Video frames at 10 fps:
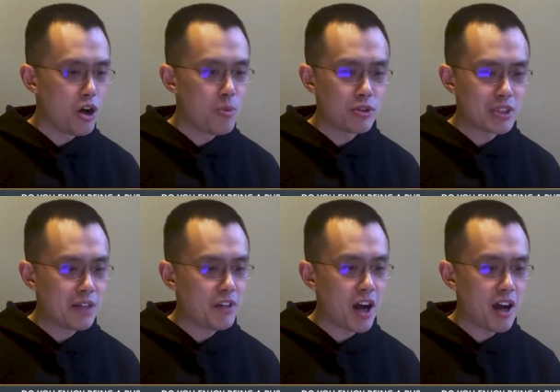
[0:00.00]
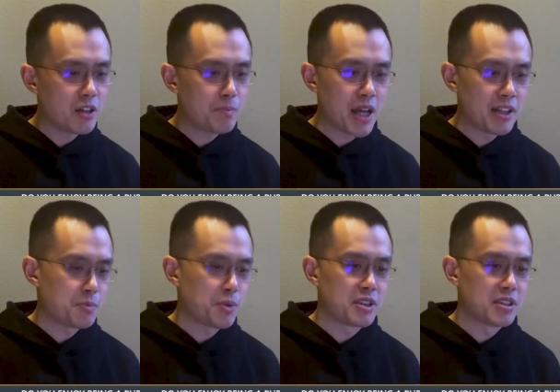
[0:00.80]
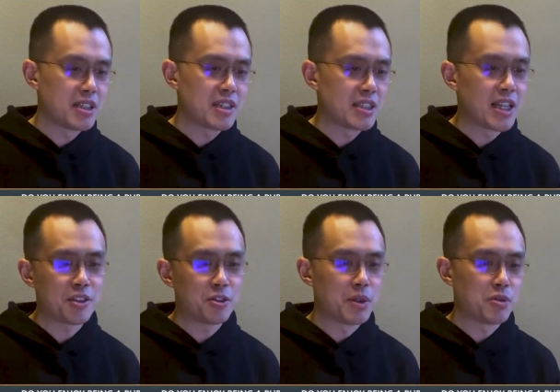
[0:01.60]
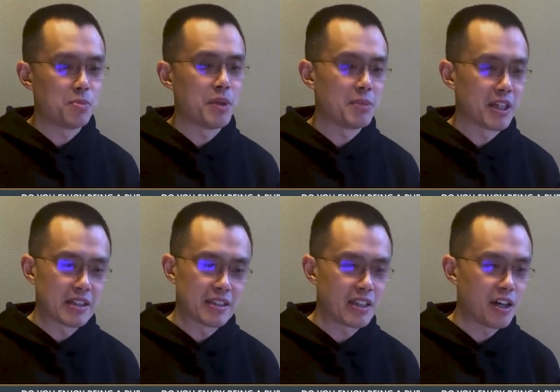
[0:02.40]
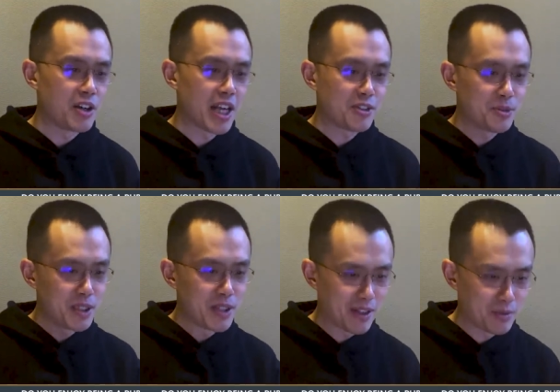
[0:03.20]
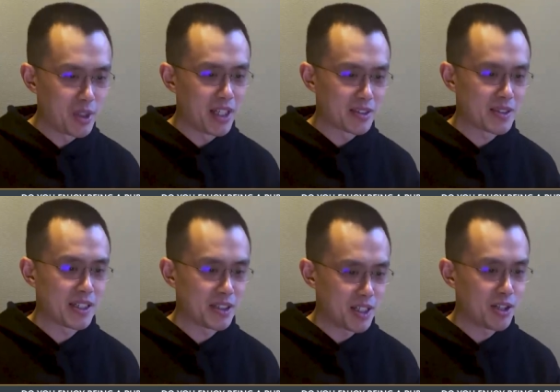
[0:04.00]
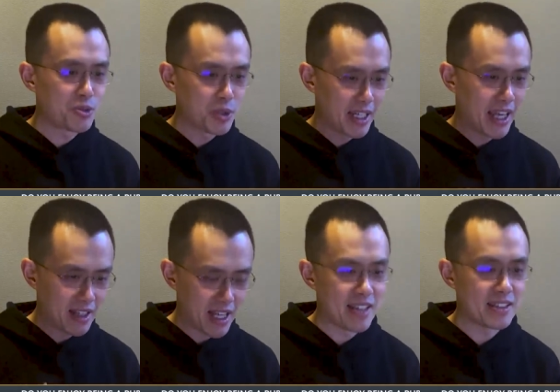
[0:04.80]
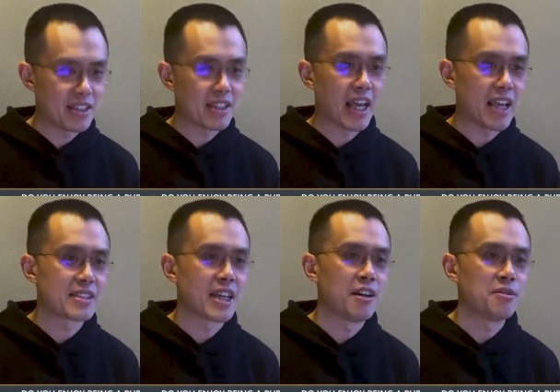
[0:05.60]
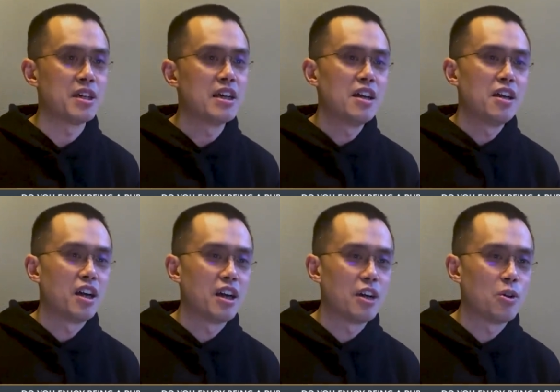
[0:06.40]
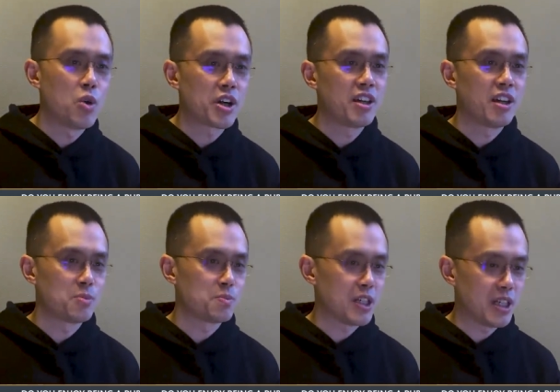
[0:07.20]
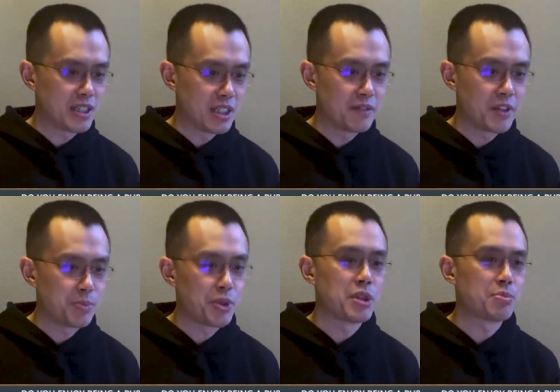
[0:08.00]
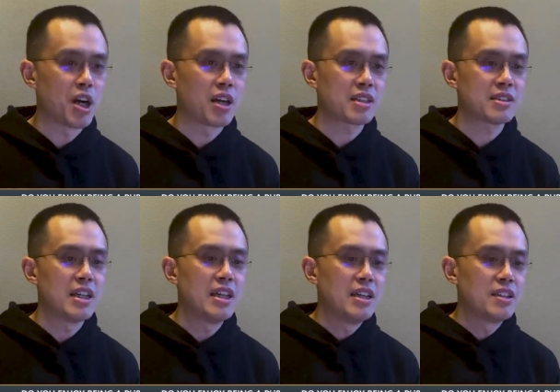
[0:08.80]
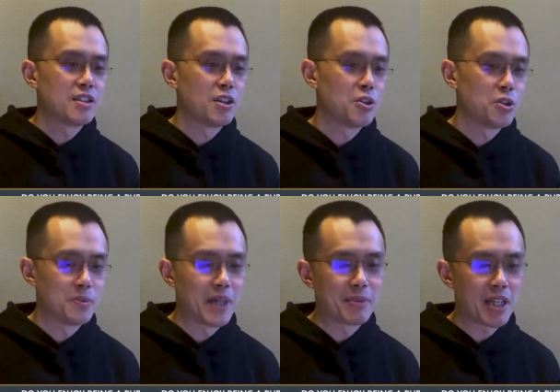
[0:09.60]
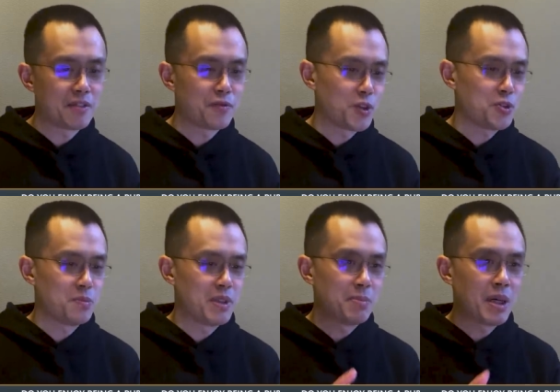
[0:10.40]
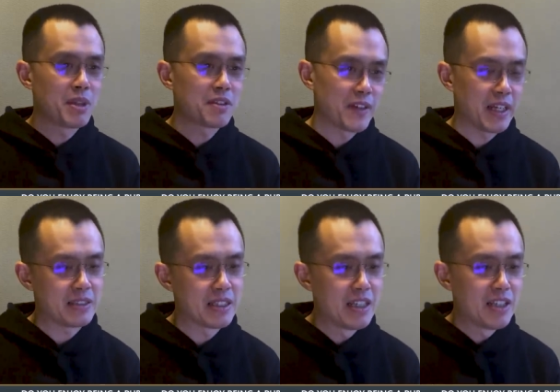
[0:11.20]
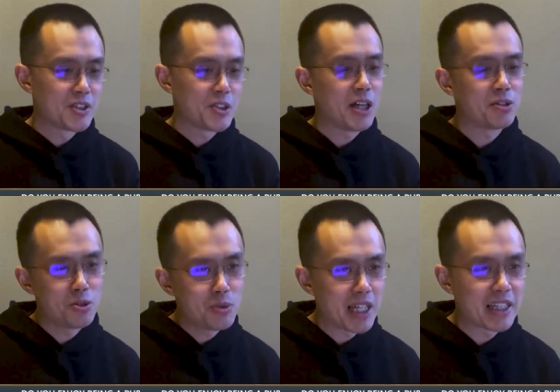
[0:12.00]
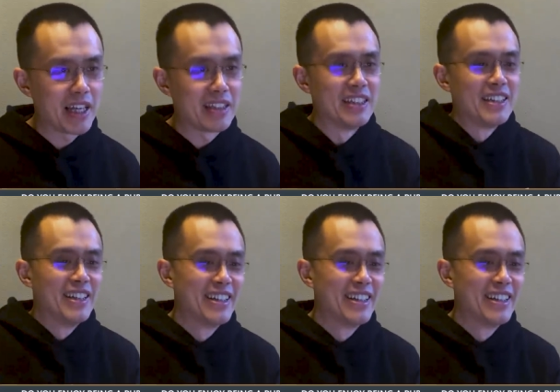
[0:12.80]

almost every other Binance person doesn't like to be too public. They all like to be like really, they're, they're already hands, uh, heads down, uh, working on uh, delivering building products. So I'm kind of forced to be the public face. So I'll do what I can.